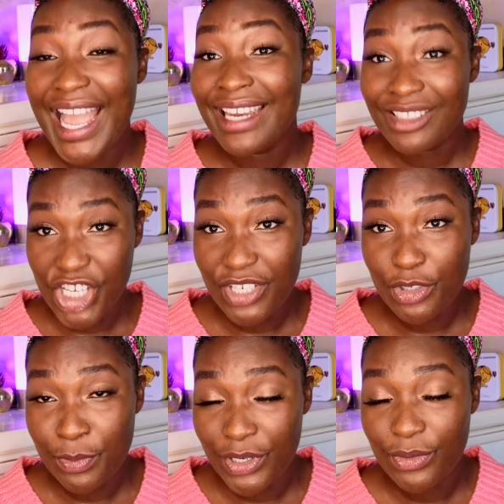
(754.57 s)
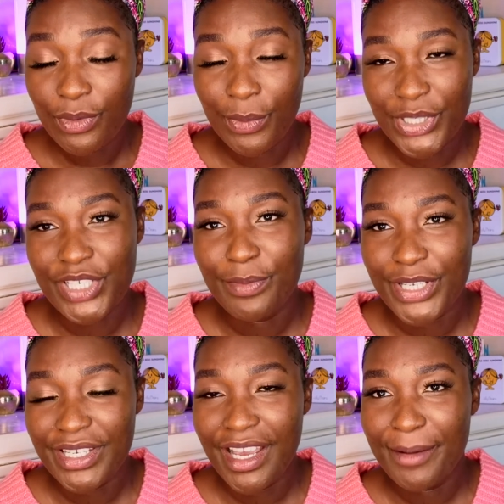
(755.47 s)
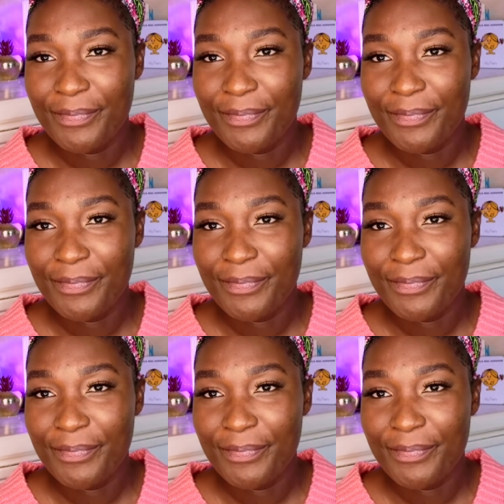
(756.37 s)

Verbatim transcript: And gentlemen who are watching my